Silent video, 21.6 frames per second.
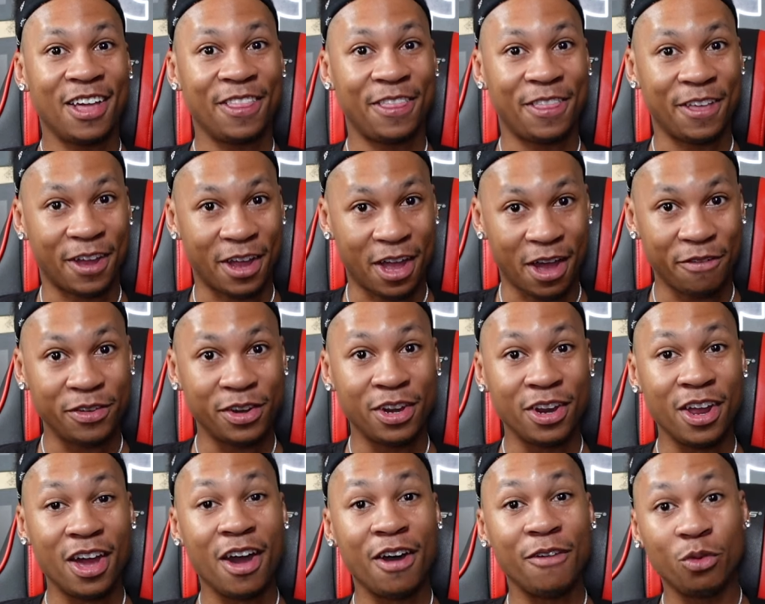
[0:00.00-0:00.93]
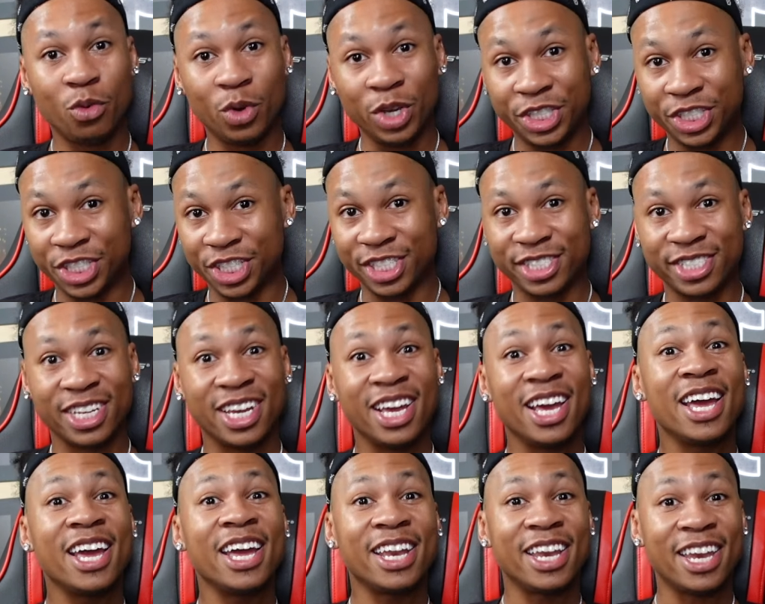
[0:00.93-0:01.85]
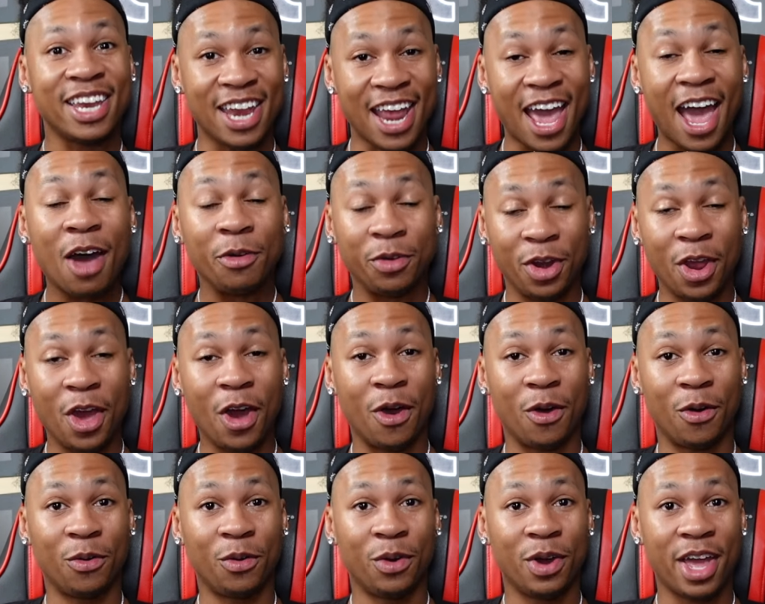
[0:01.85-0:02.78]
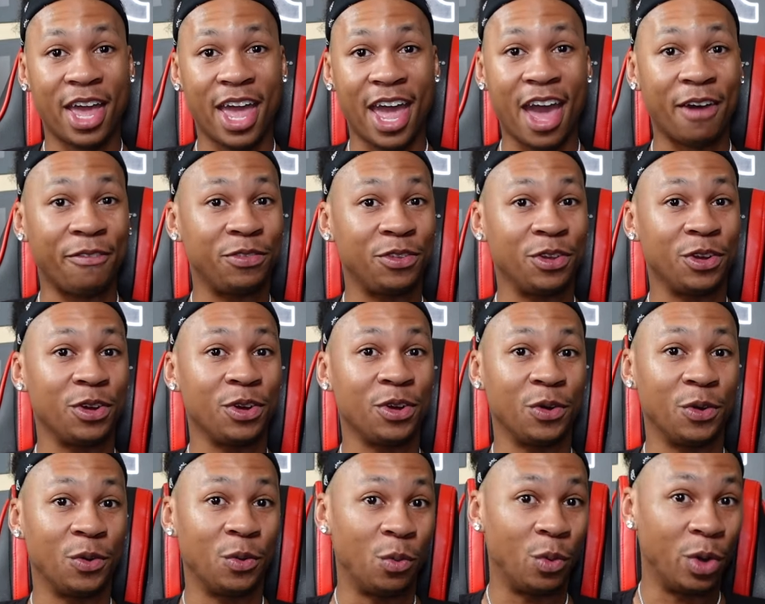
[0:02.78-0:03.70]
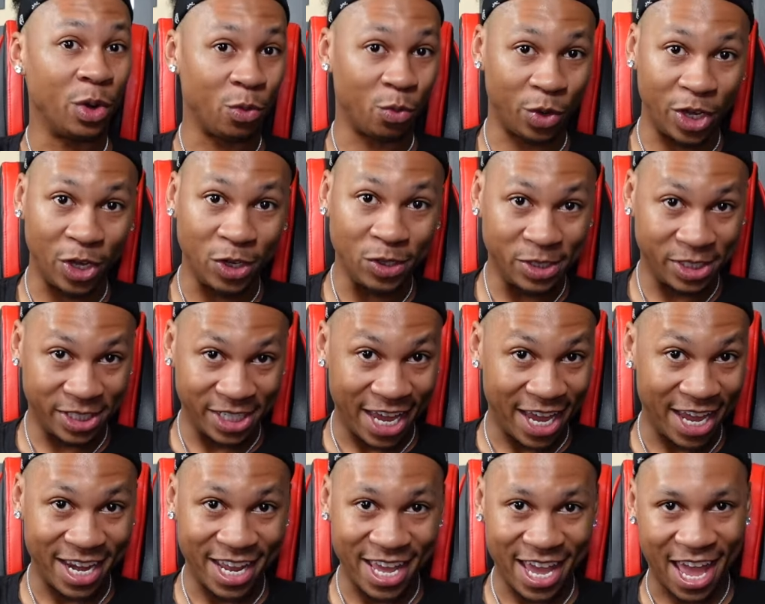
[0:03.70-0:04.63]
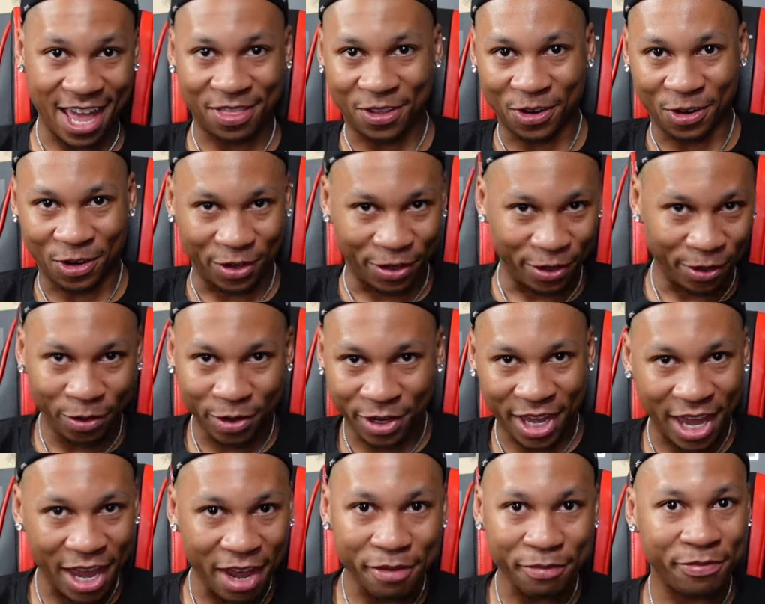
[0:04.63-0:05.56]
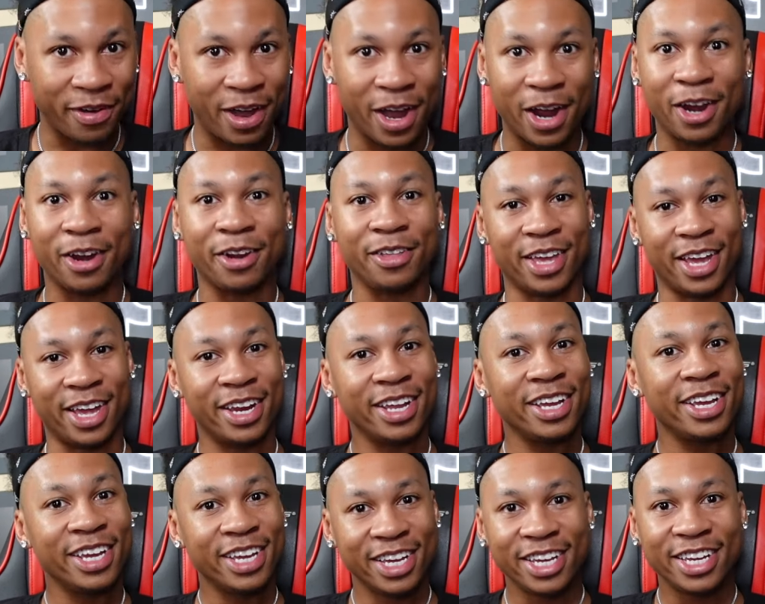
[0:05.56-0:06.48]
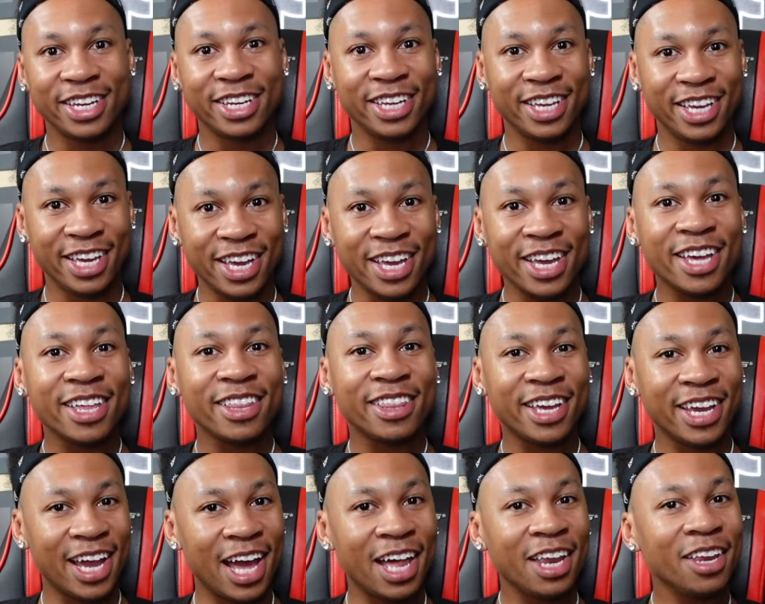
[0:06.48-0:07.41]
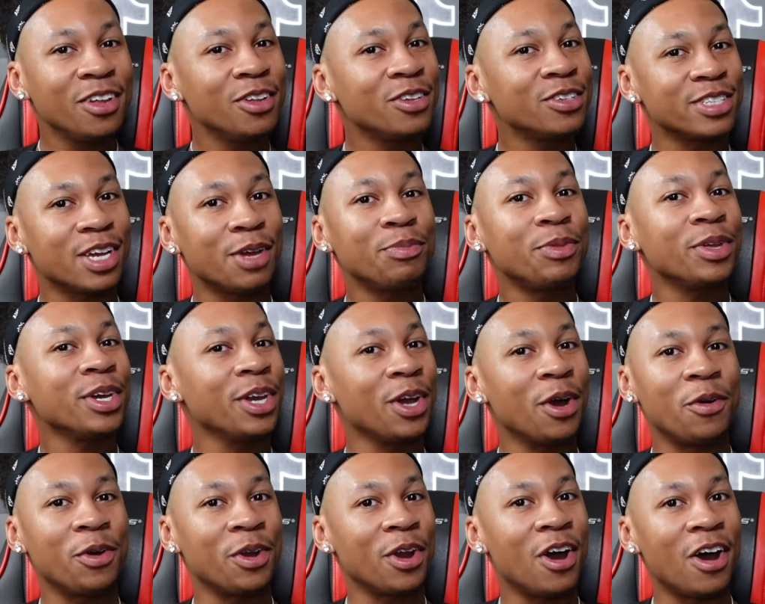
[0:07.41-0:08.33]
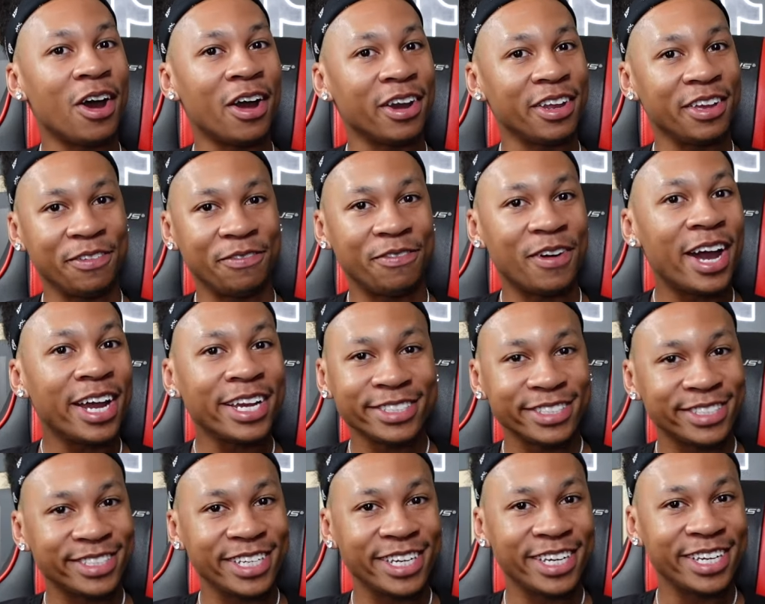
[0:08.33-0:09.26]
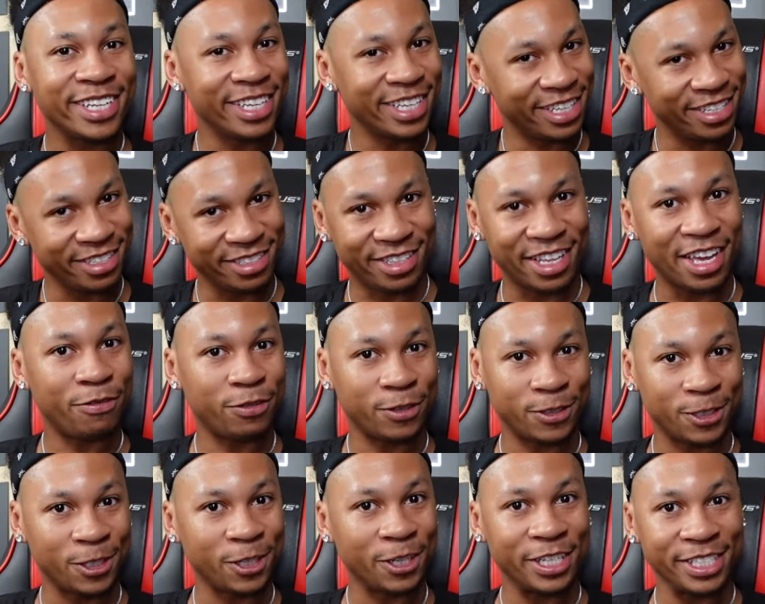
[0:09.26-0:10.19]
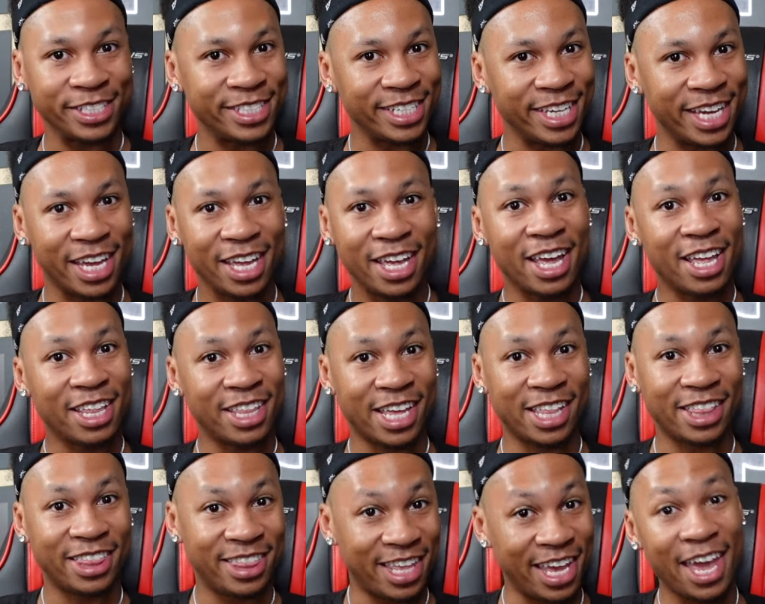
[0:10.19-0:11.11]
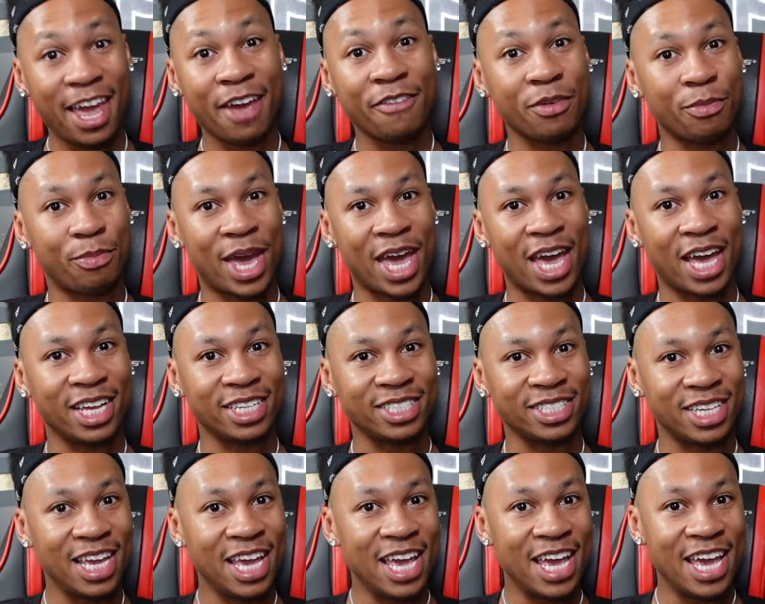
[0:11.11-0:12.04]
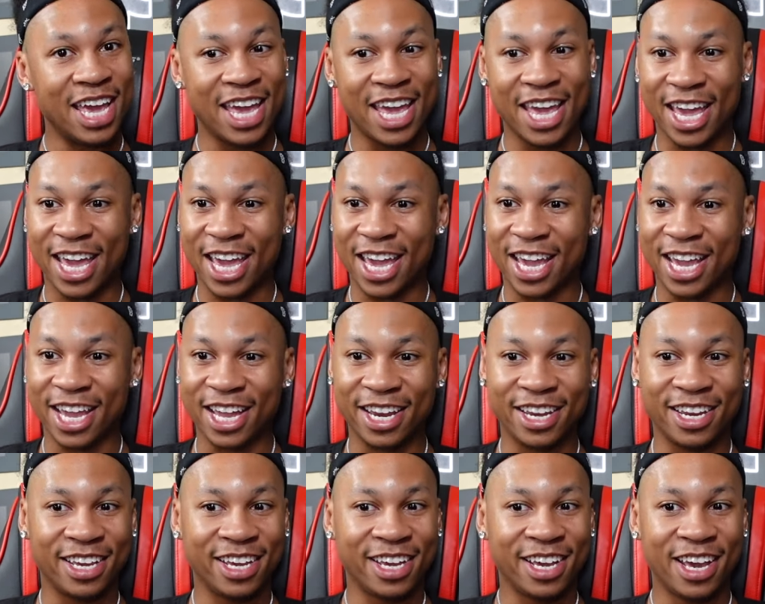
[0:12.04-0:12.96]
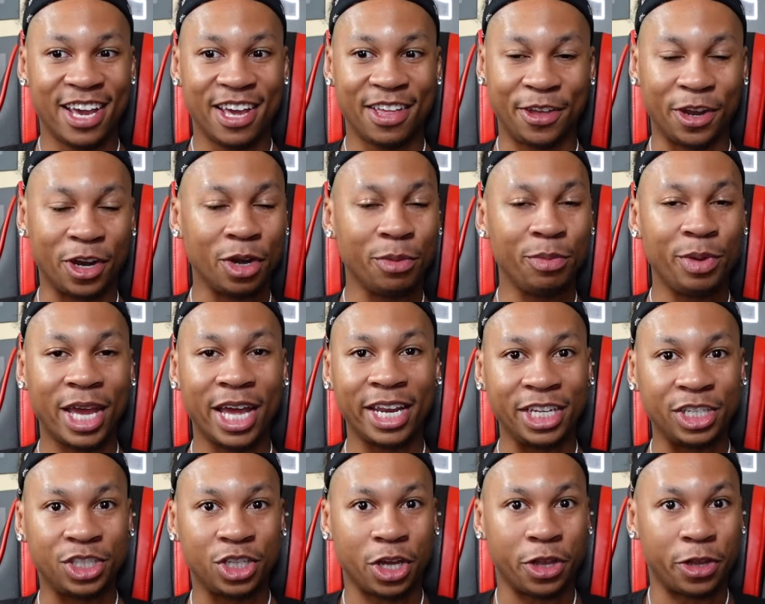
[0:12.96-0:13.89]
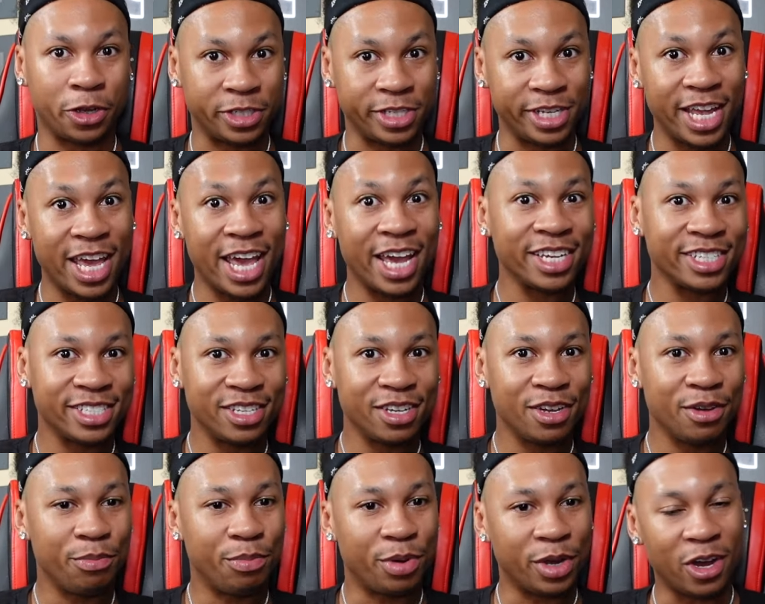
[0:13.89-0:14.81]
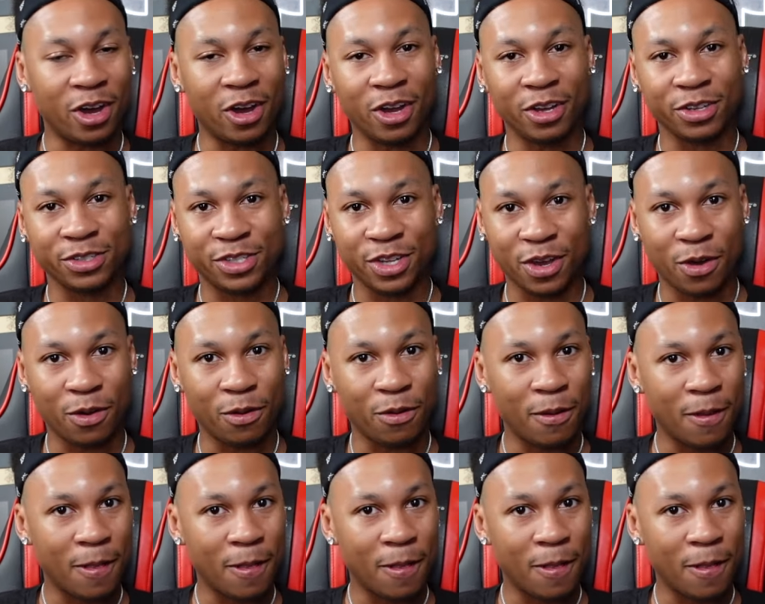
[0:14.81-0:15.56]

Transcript: the Coven of Witches now know, after what Rio said at their little campfire, that yeah, they got a little something going on. If I can see it, they for sure can see it, that they have a past, and they're gonna be at each other's necks, but also